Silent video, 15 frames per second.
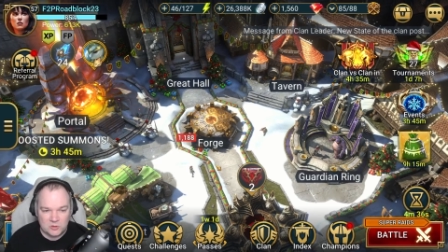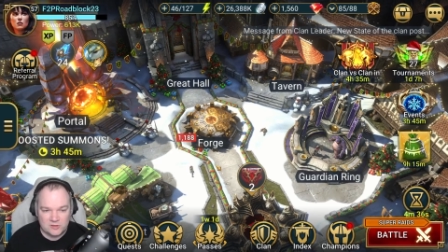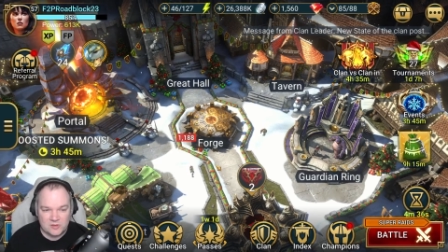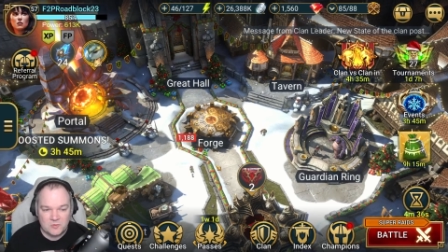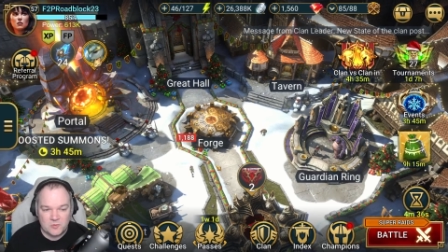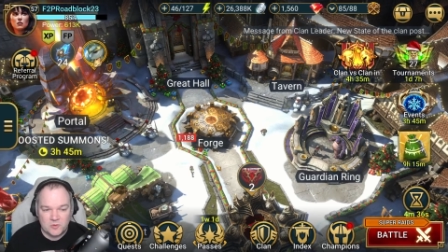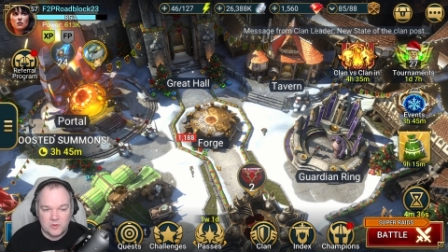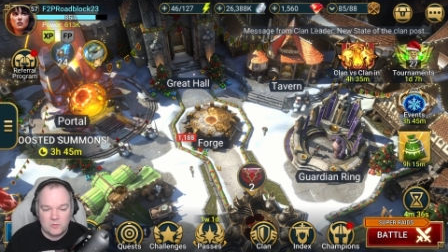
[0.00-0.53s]
Is I
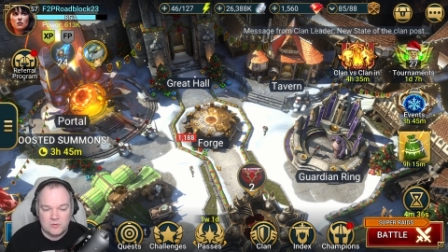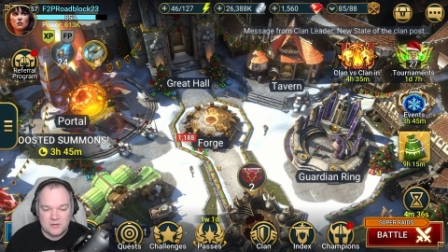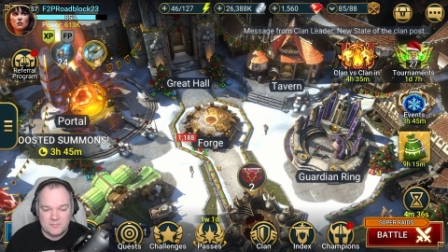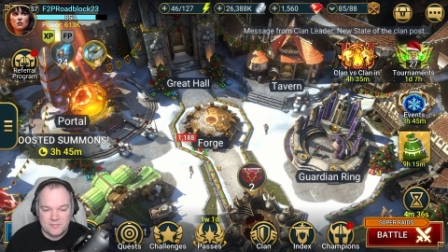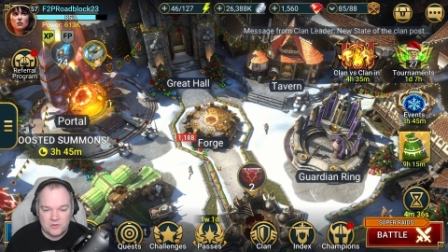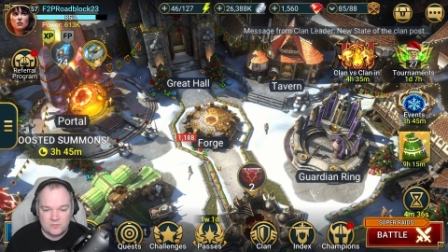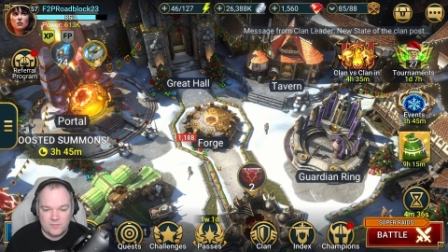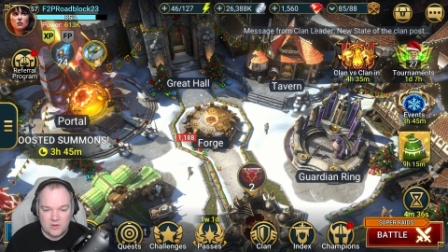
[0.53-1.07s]
really want to
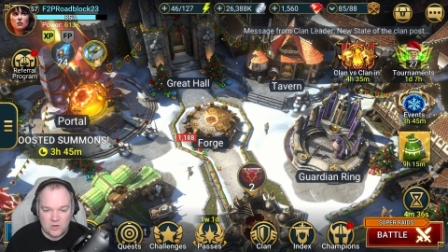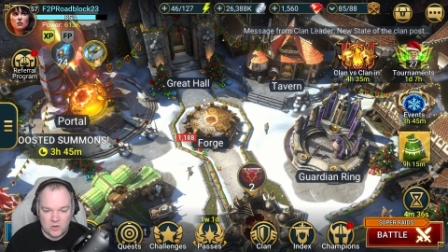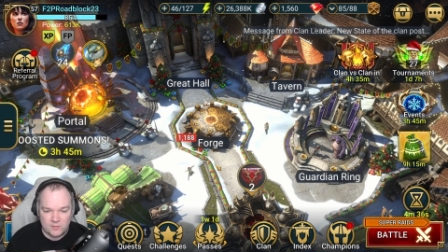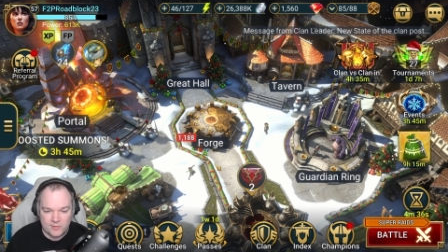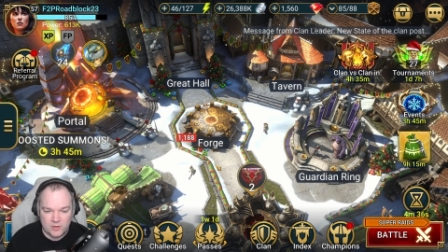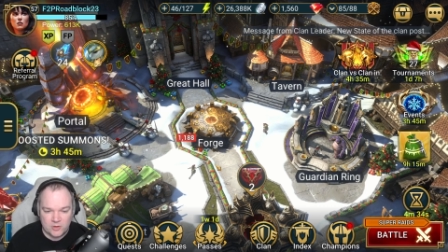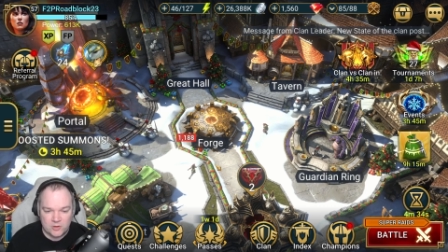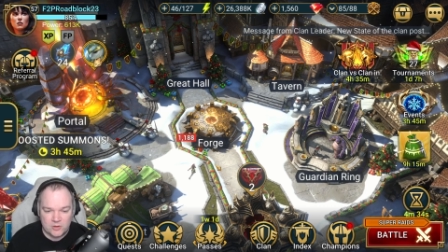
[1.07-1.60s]
build my
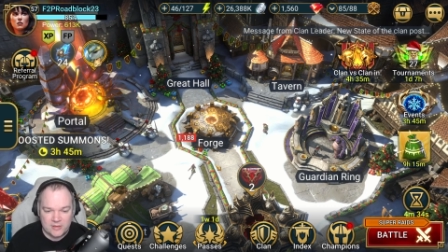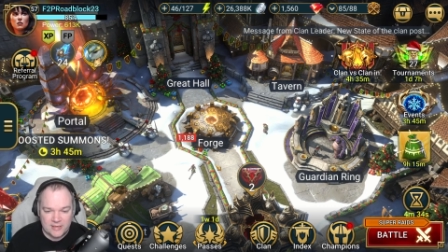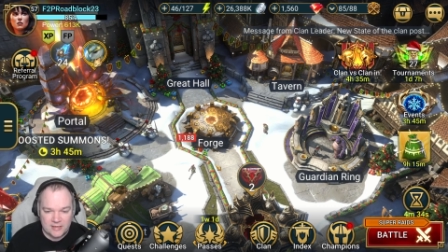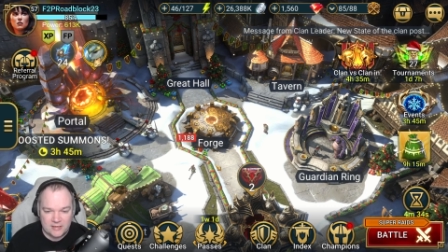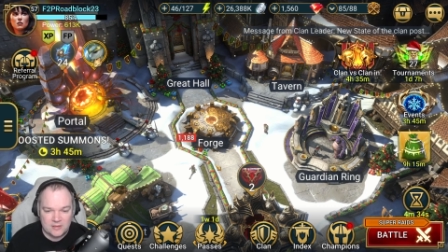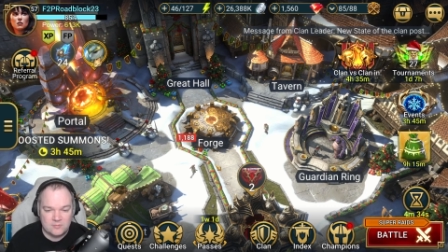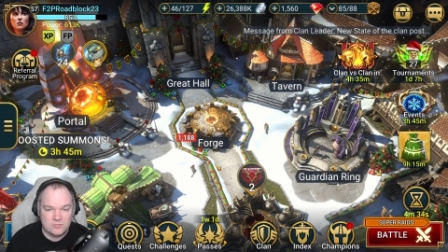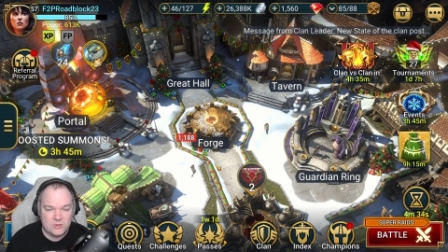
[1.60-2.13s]
Armiger, get
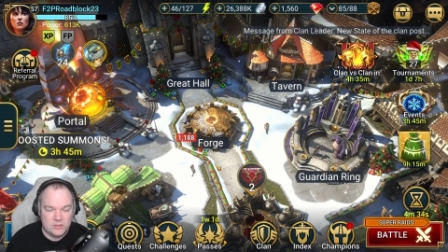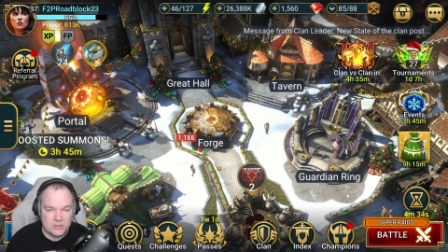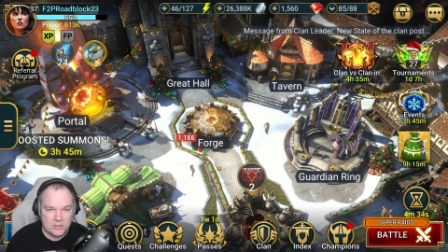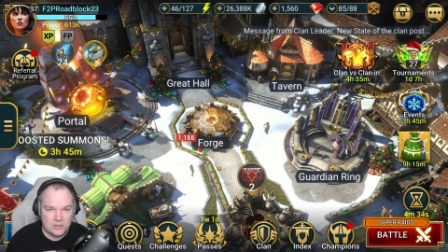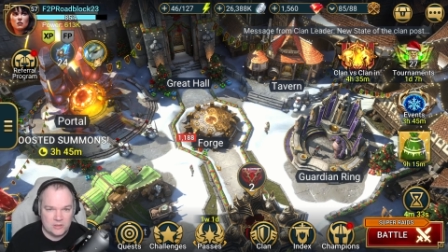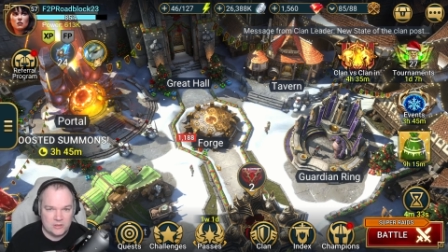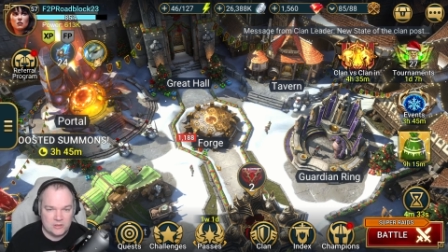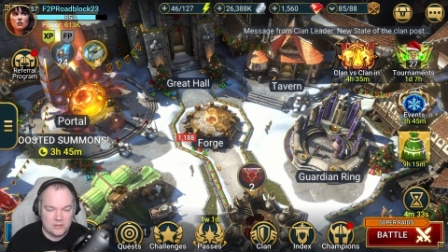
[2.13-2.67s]
him
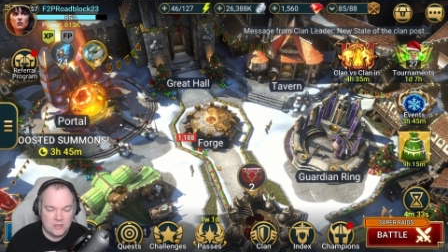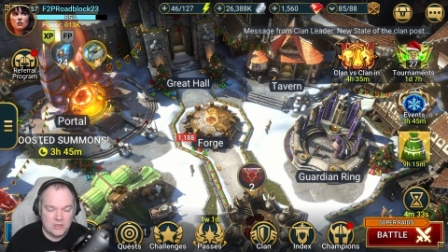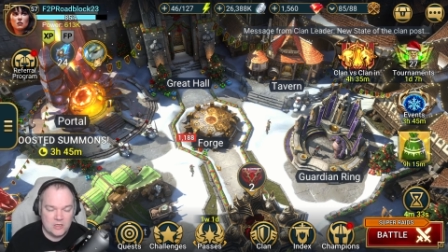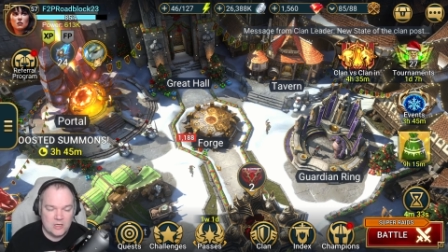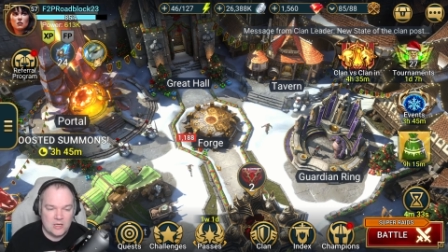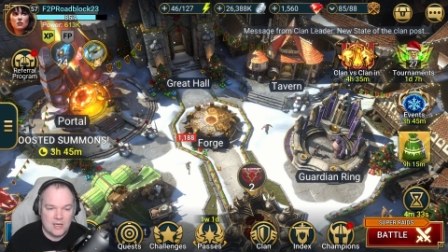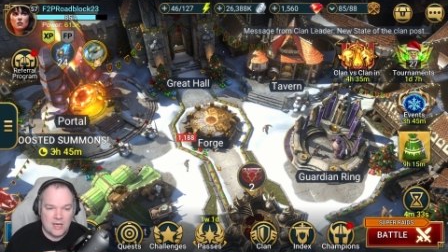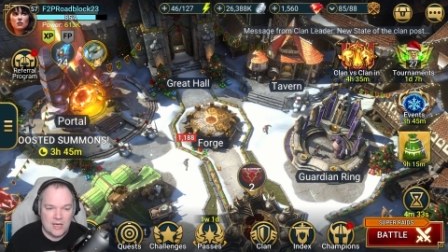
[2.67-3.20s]
done,
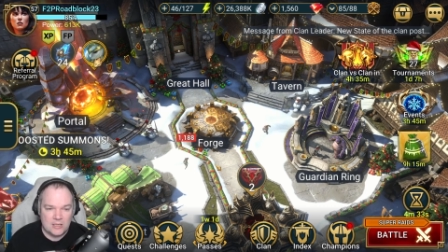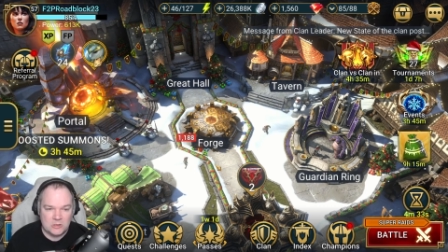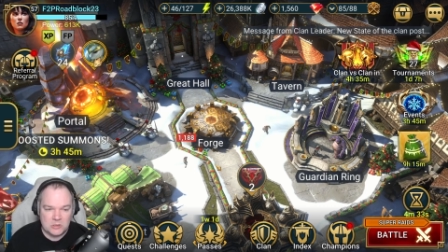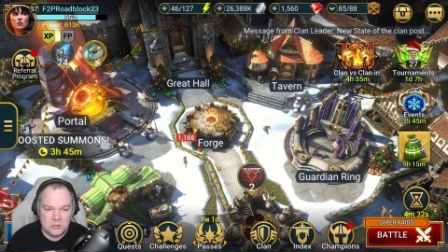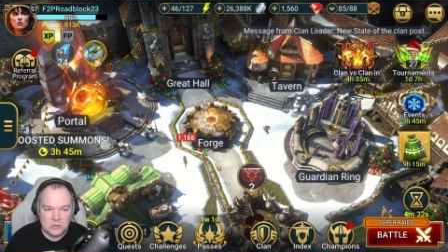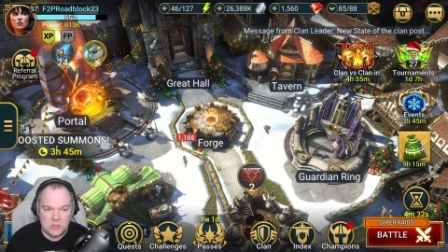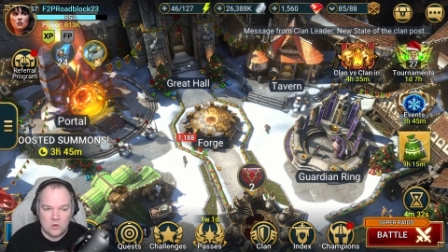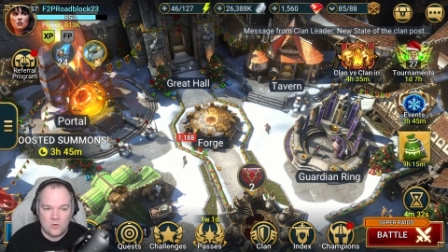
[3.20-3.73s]
and
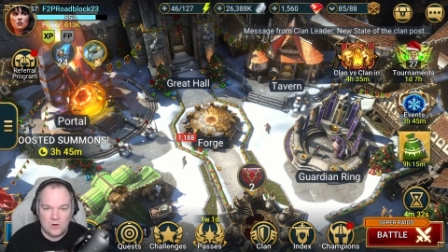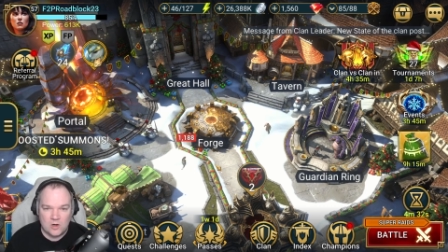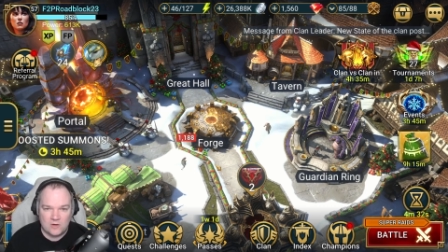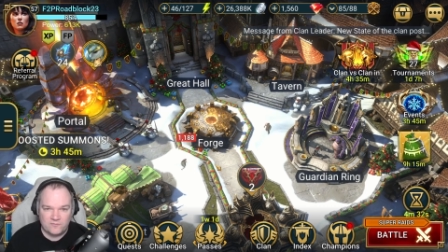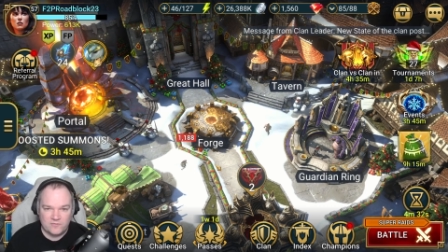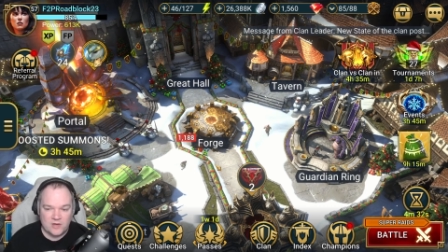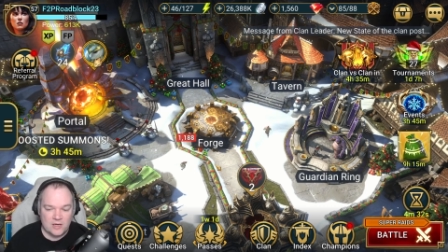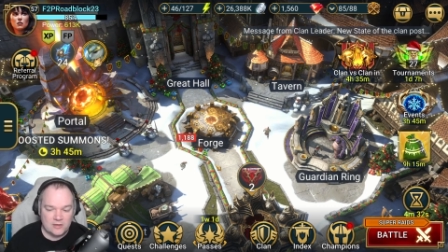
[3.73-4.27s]
show
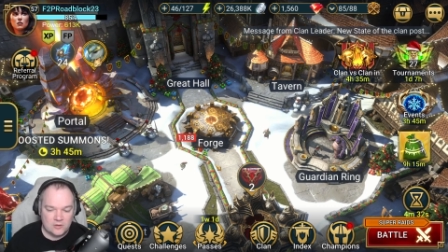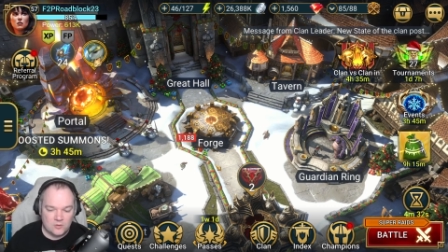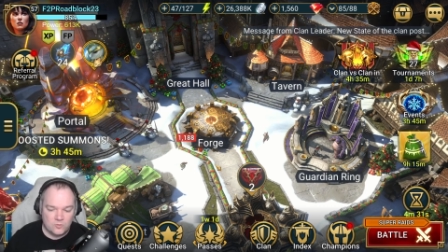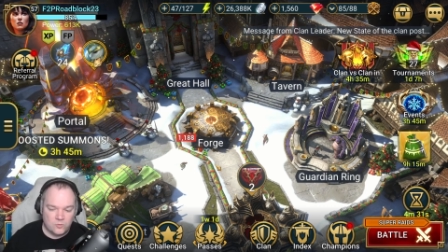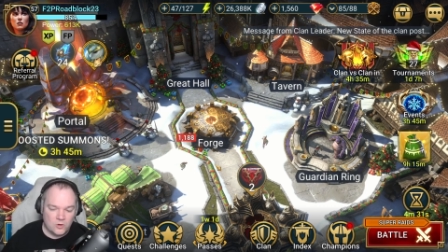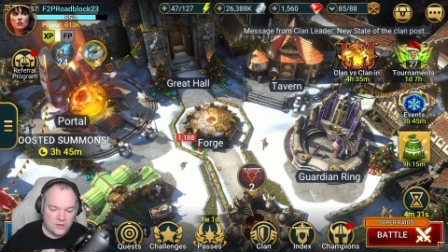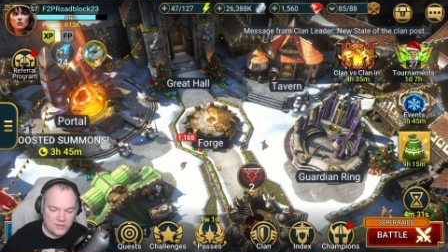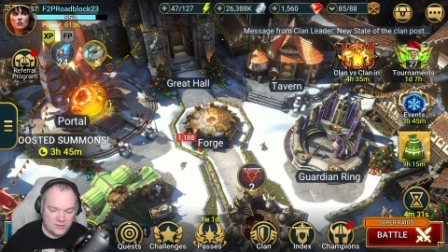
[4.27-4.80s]
off kind
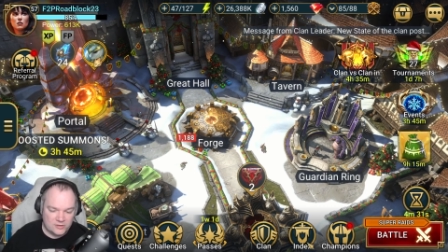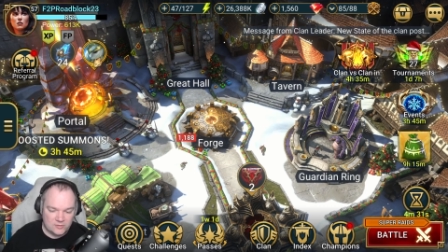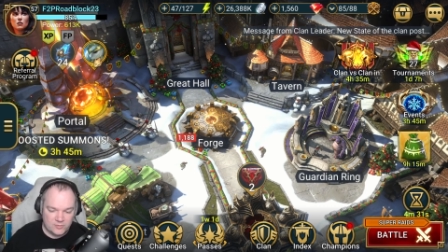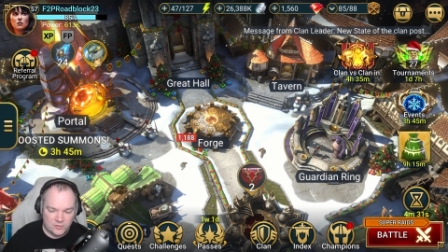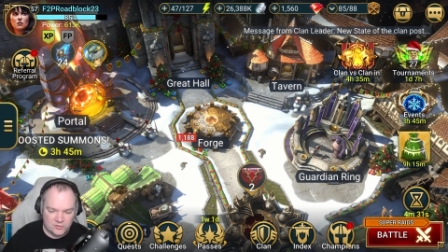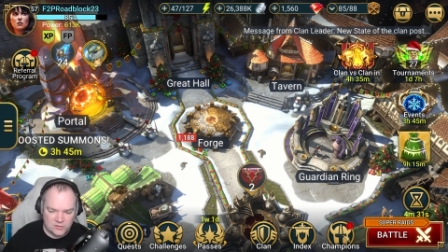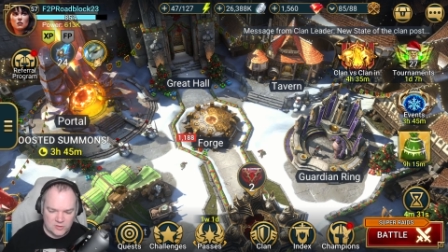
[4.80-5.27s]
of what he's supposed to